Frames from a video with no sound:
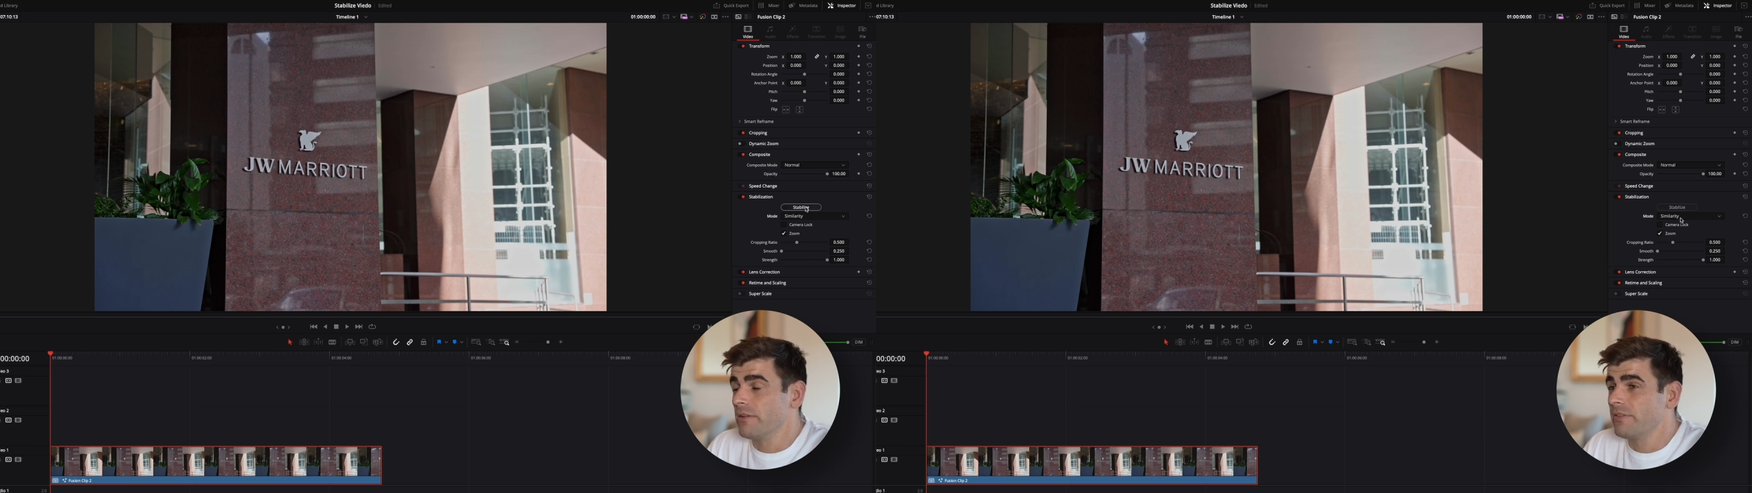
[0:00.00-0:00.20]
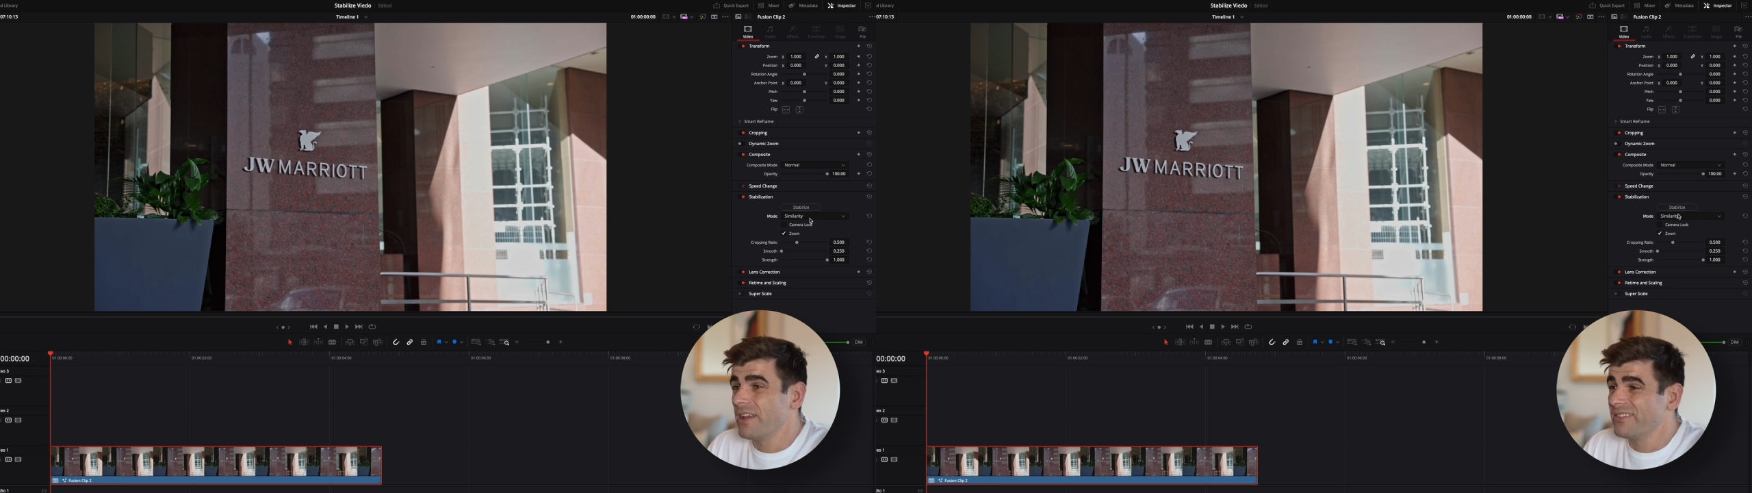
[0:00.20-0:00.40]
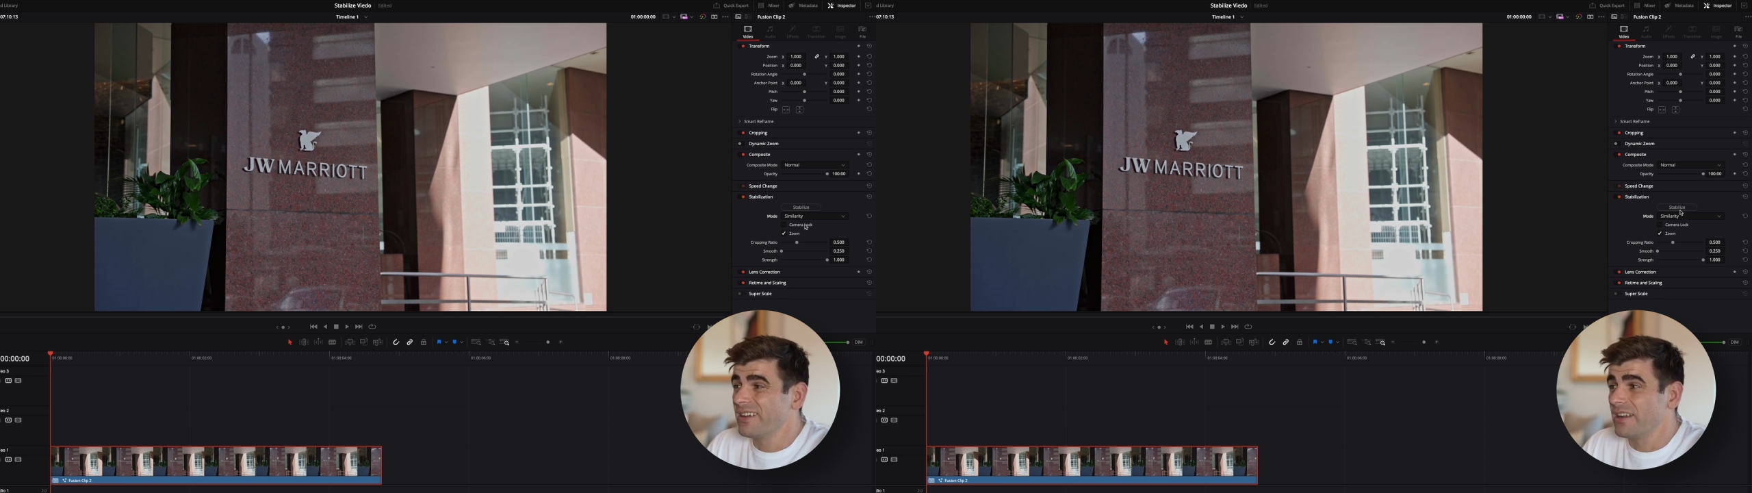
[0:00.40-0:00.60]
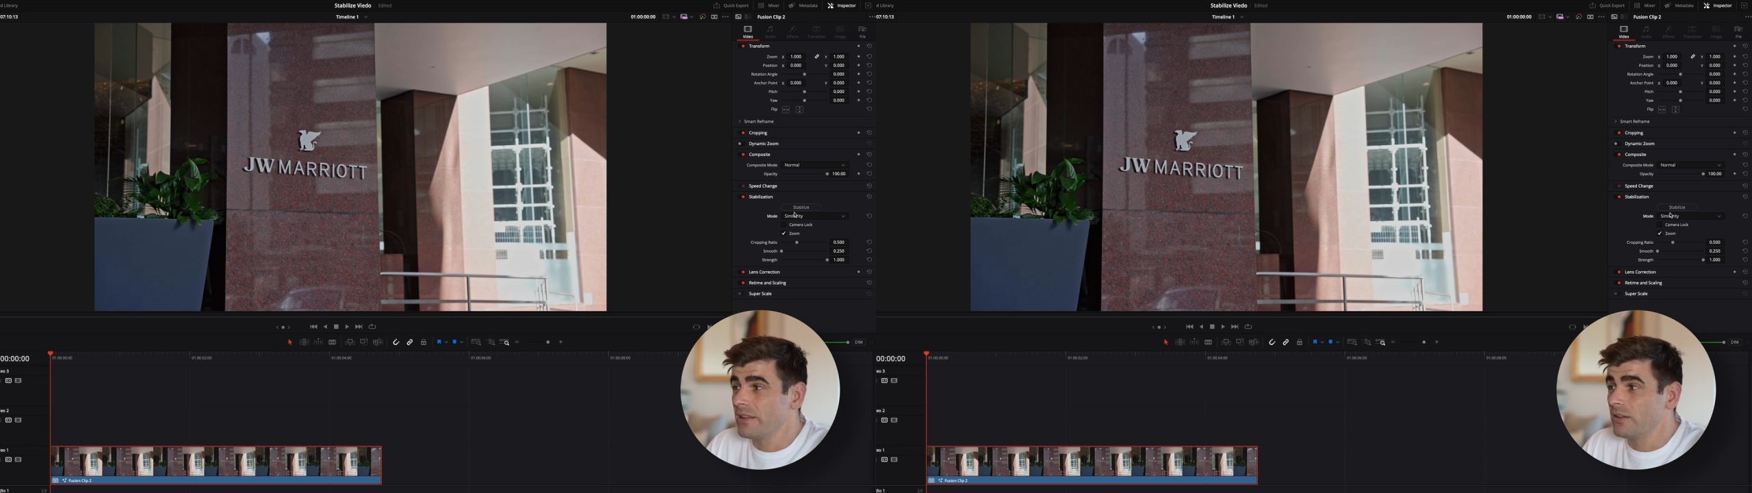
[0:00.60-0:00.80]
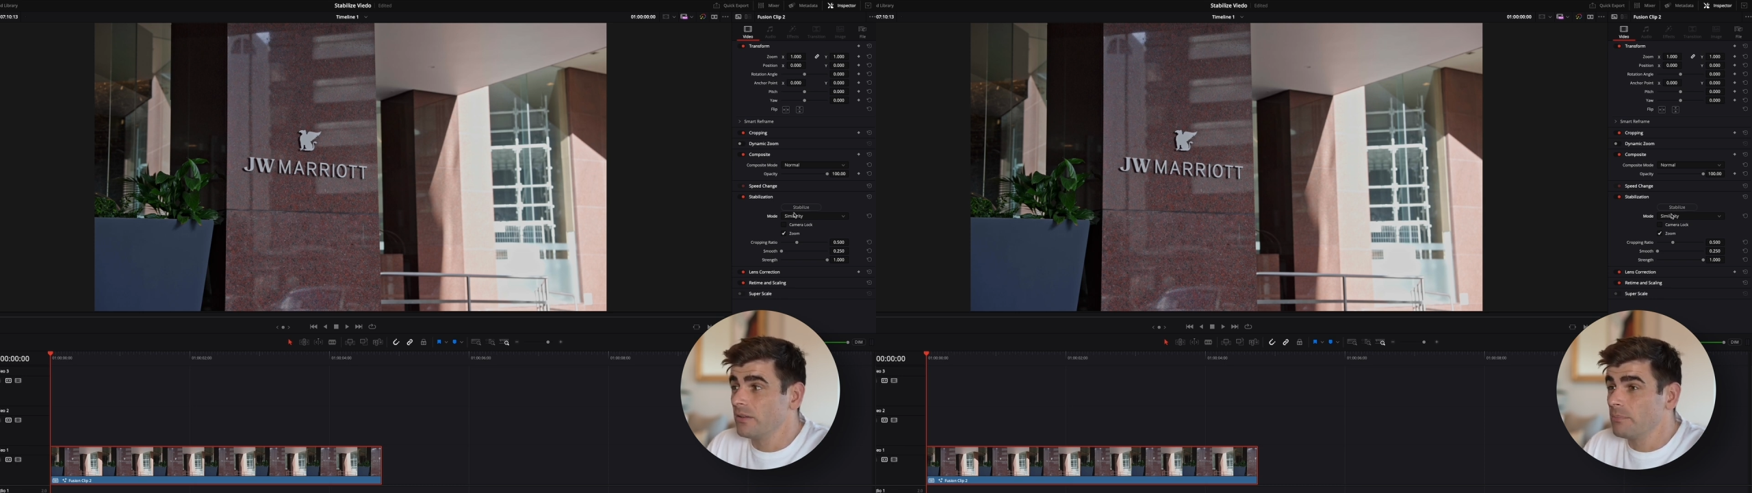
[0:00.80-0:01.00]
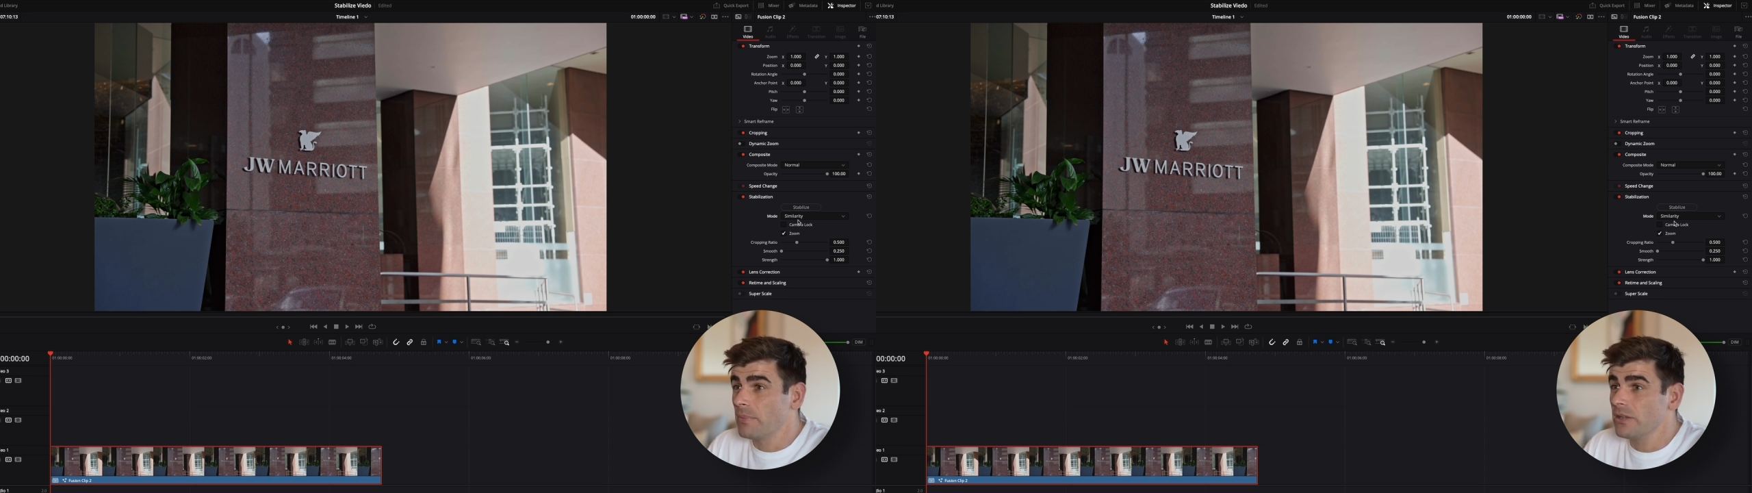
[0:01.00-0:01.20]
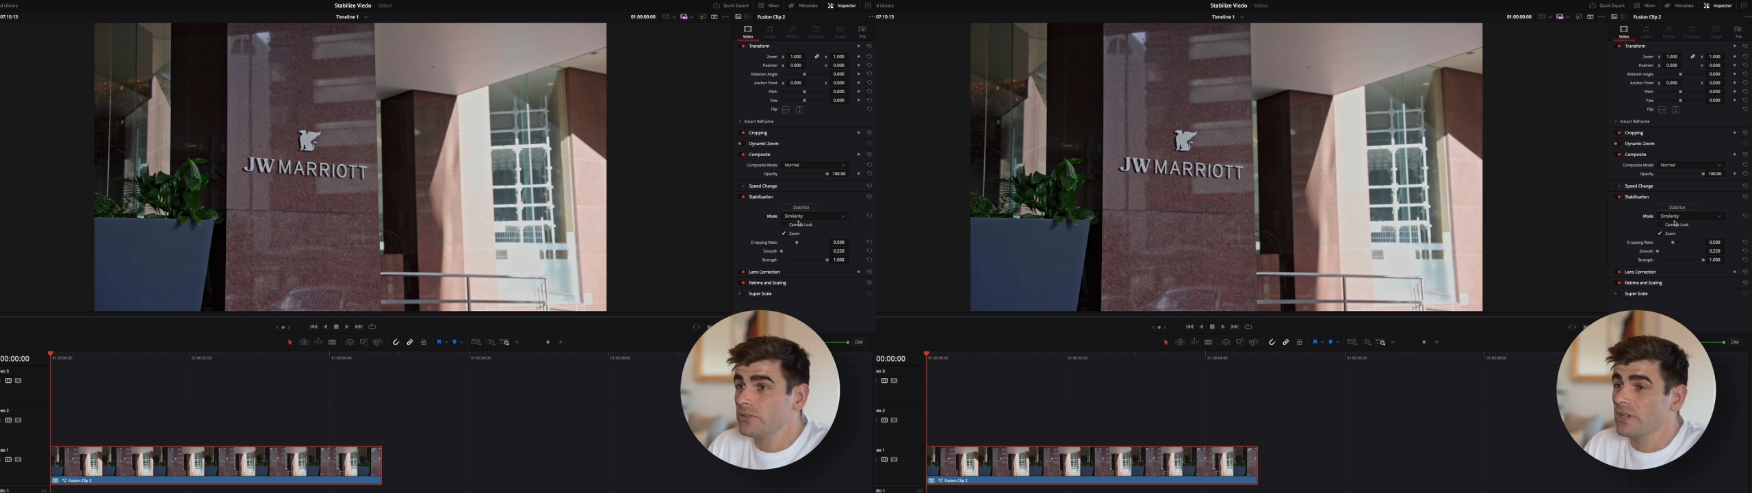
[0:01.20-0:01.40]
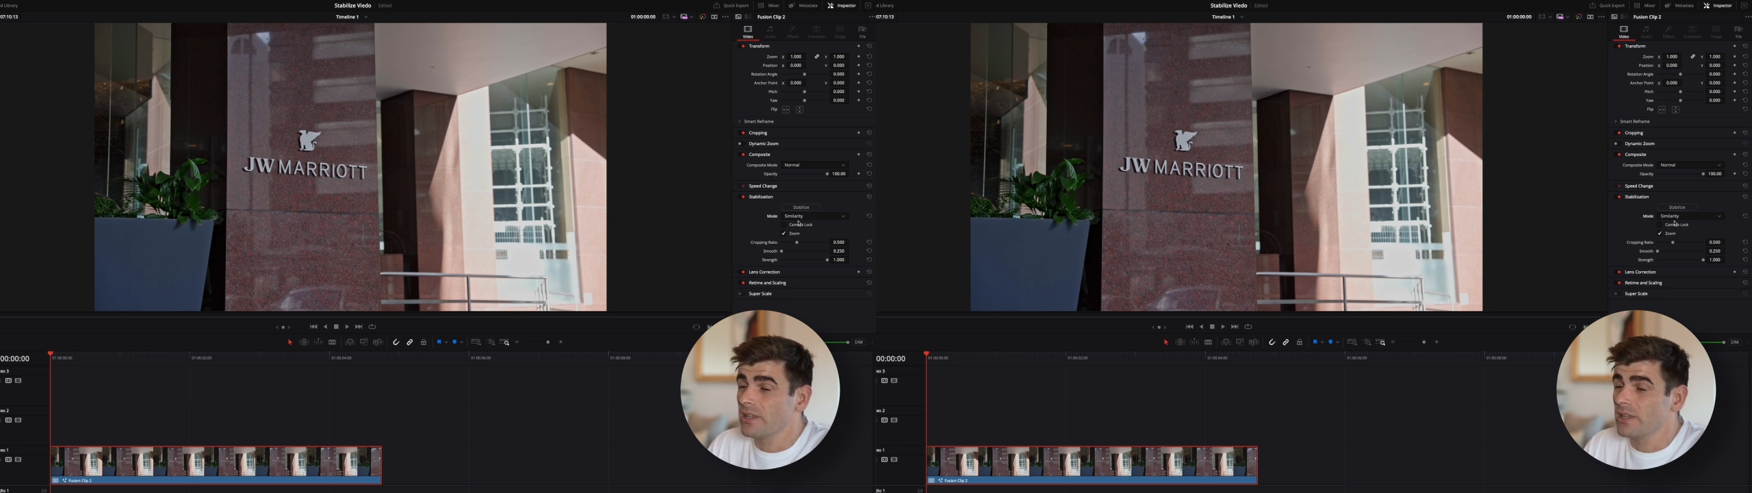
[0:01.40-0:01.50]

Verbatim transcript: favorite out of the bunch.